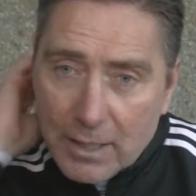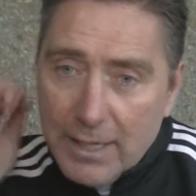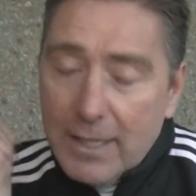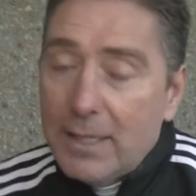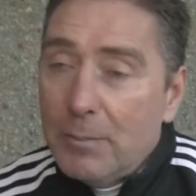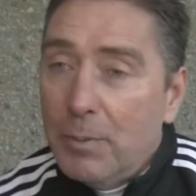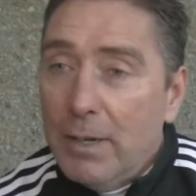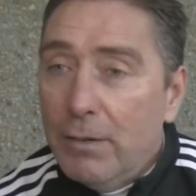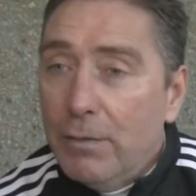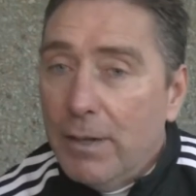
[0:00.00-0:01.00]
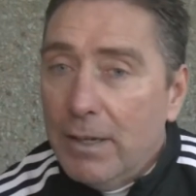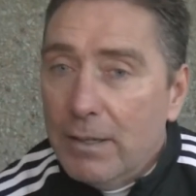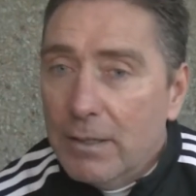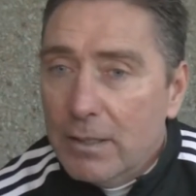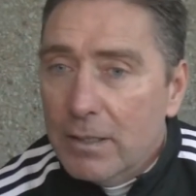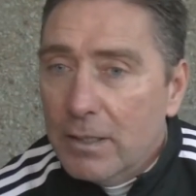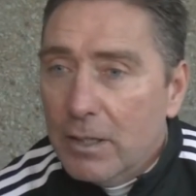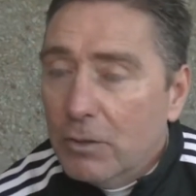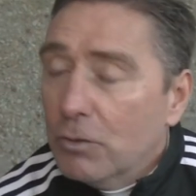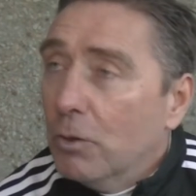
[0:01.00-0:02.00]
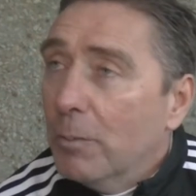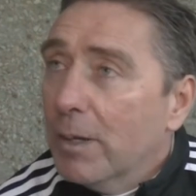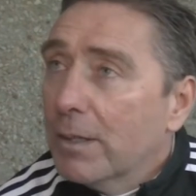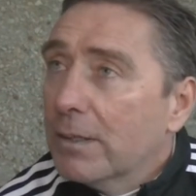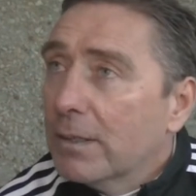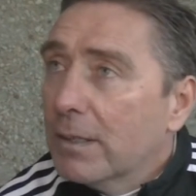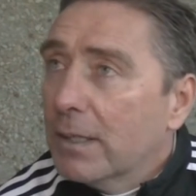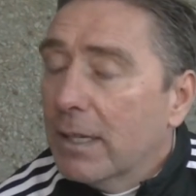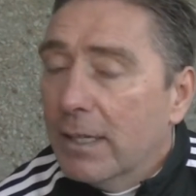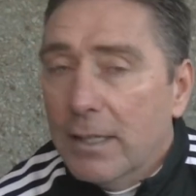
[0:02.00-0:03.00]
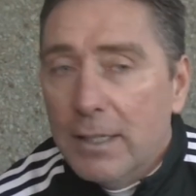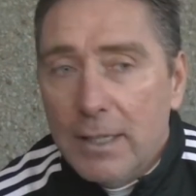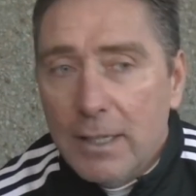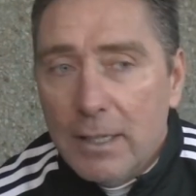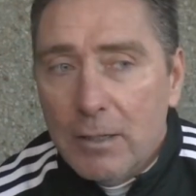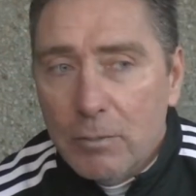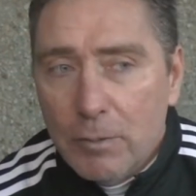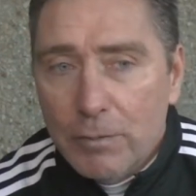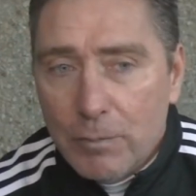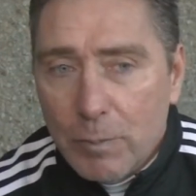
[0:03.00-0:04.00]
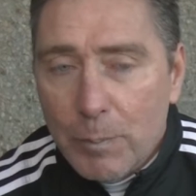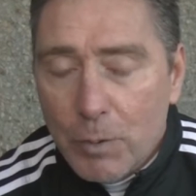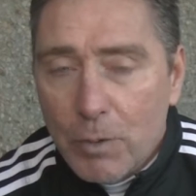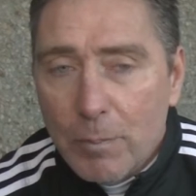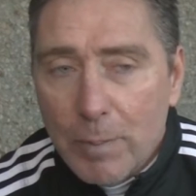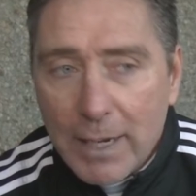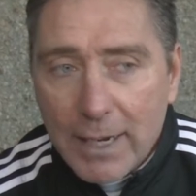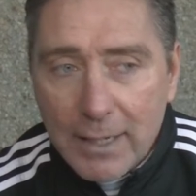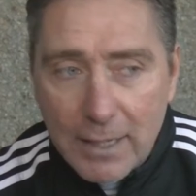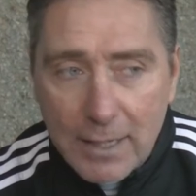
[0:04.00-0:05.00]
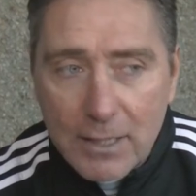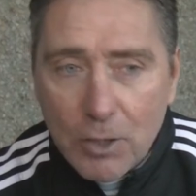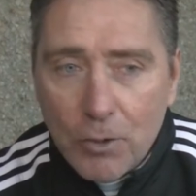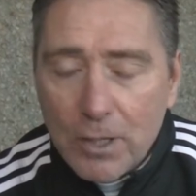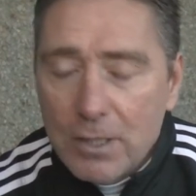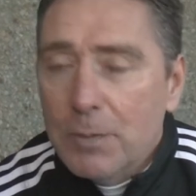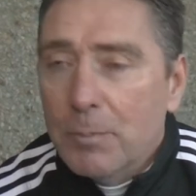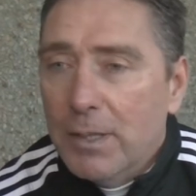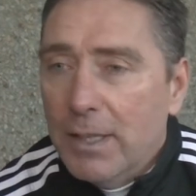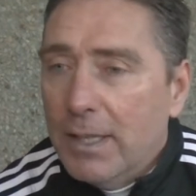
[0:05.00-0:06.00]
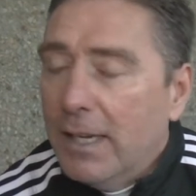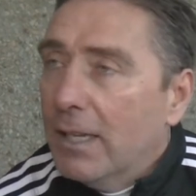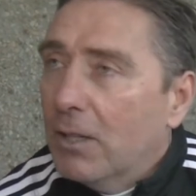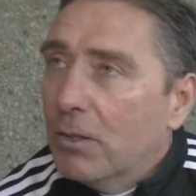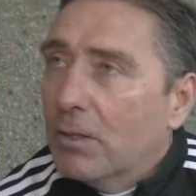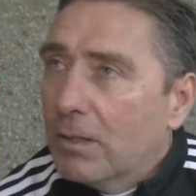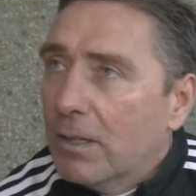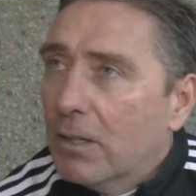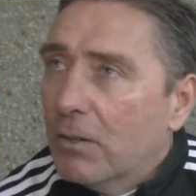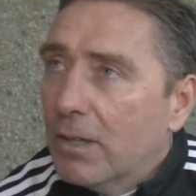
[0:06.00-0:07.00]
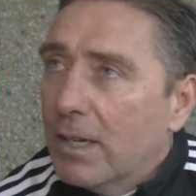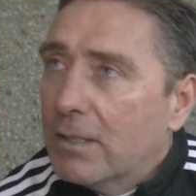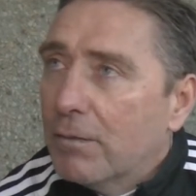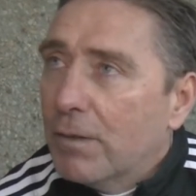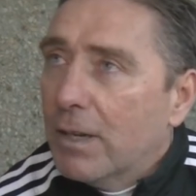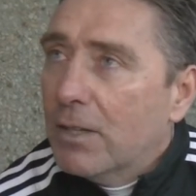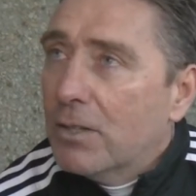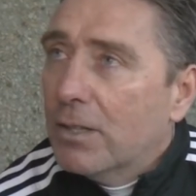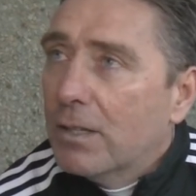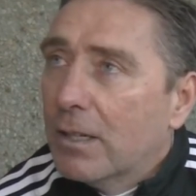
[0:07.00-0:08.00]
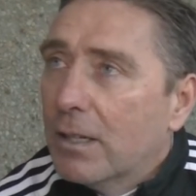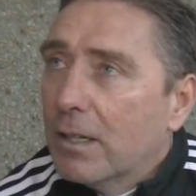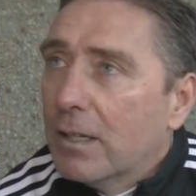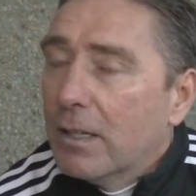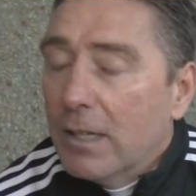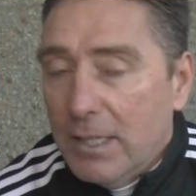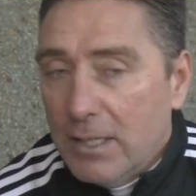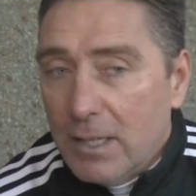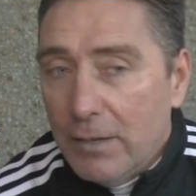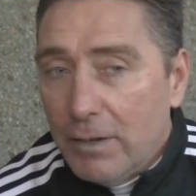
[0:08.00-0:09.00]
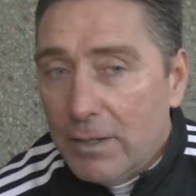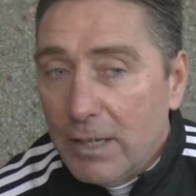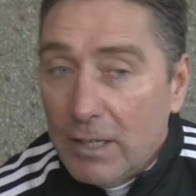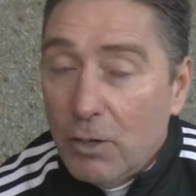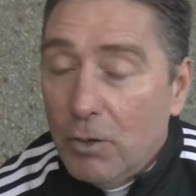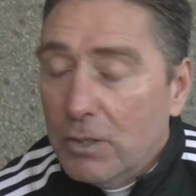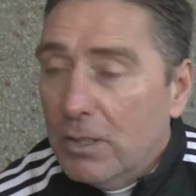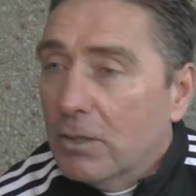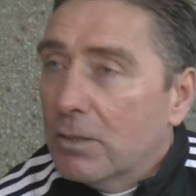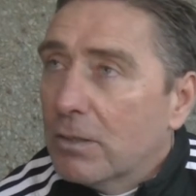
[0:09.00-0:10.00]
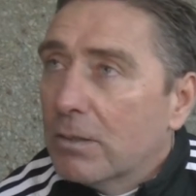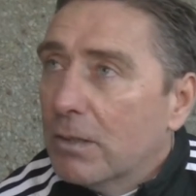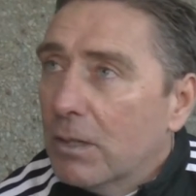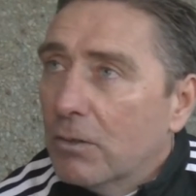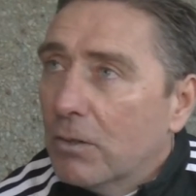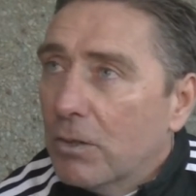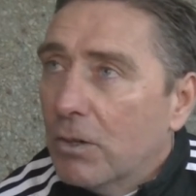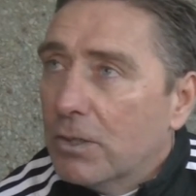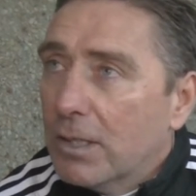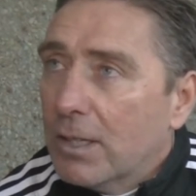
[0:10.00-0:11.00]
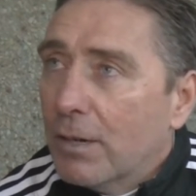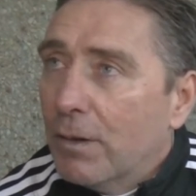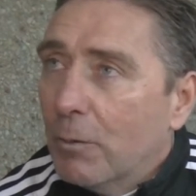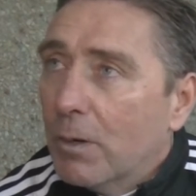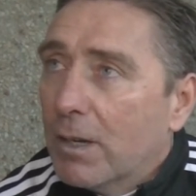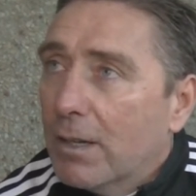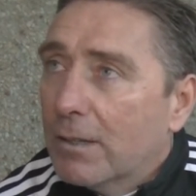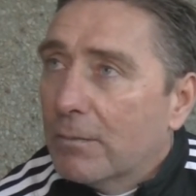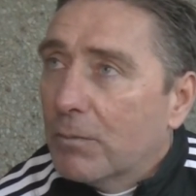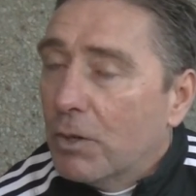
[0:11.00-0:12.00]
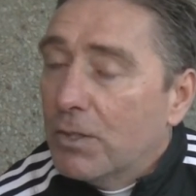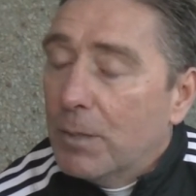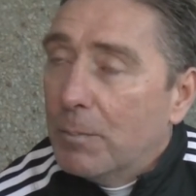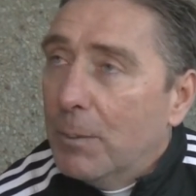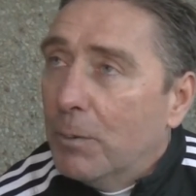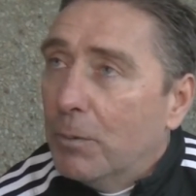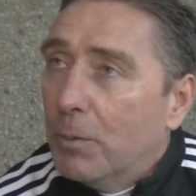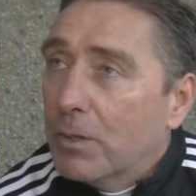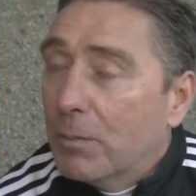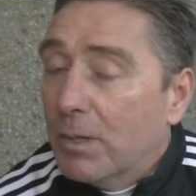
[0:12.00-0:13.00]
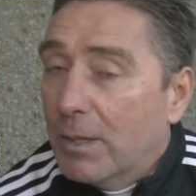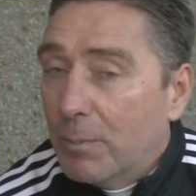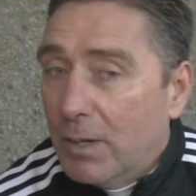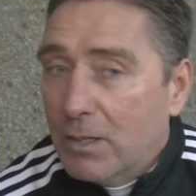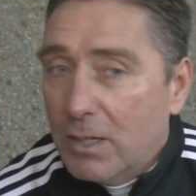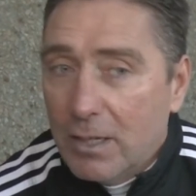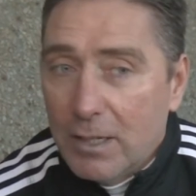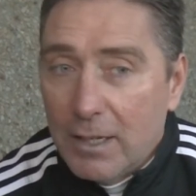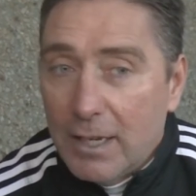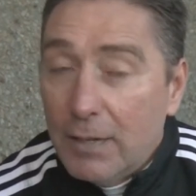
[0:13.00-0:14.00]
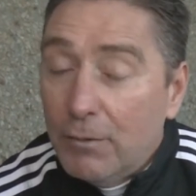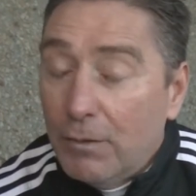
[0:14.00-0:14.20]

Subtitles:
He didn't play for October, and we've broken back in, and that's the longest he's played the day, and he looked nice and fresh, and he's clever. And Coxie Coxie a terrific worker, runs at people, puts them under pressure, and if